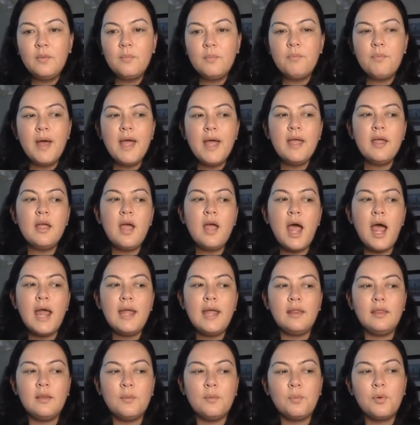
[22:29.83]
but
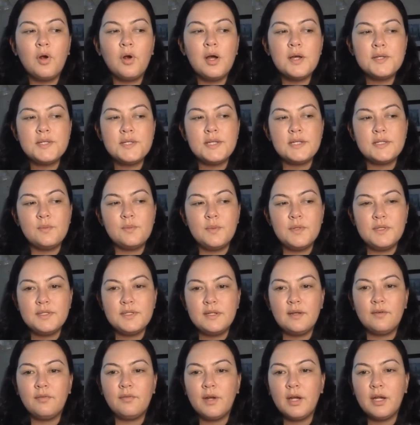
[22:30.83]
the process was
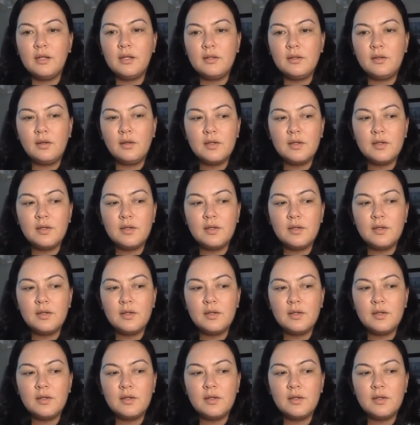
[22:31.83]
different.